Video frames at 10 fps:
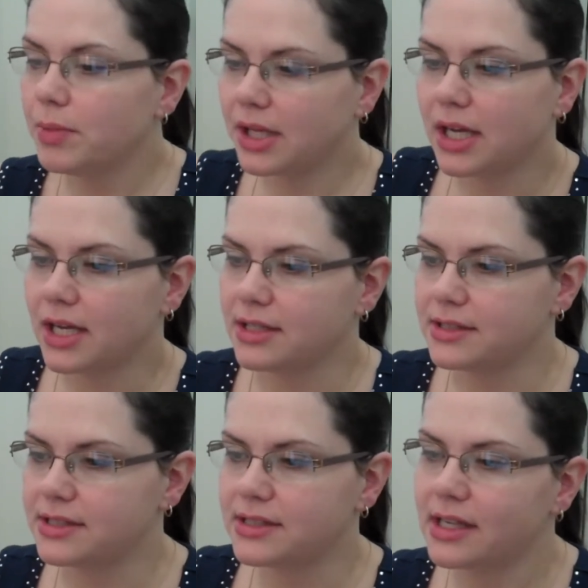
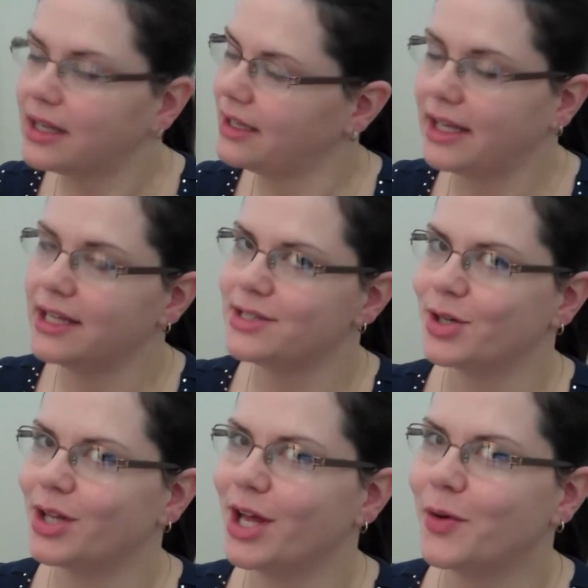because kids are
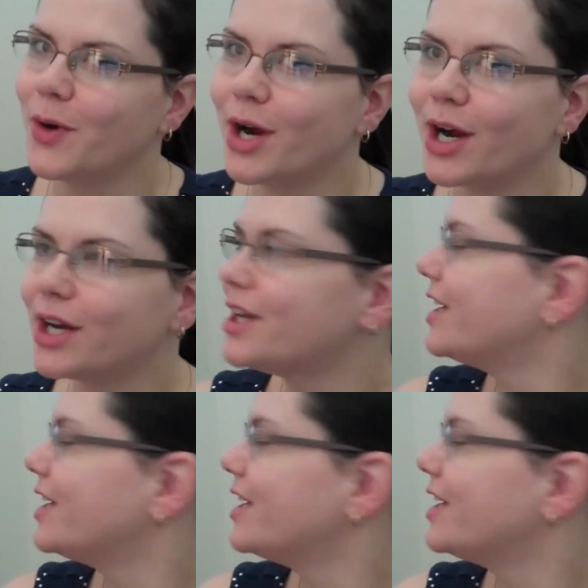a lot of work.